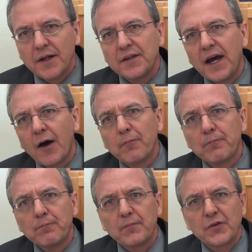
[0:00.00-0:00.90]
Now,
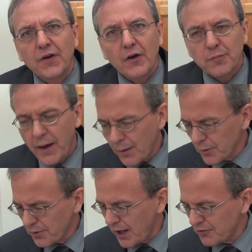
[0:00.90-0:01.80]
as far as
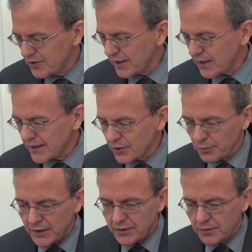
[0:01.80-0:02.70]
Bible prophecy, I'd like to
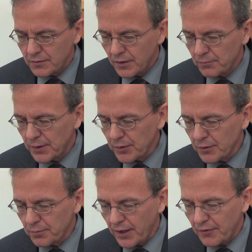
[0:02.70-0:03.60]
read a
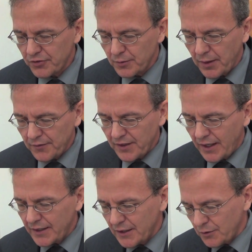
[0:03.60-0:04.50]
biblical prophecy about
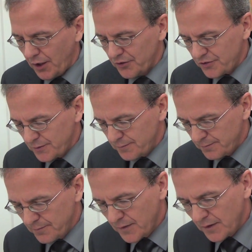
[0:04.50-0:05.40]
the Antichrist.
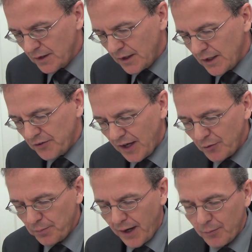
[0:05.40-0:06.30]
If you have
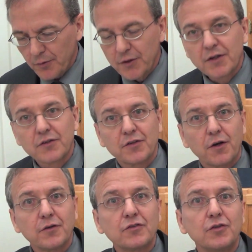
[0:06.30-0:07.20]
a Bible, you can
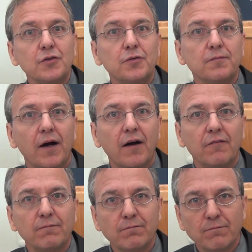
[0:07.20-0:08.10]
turn to 1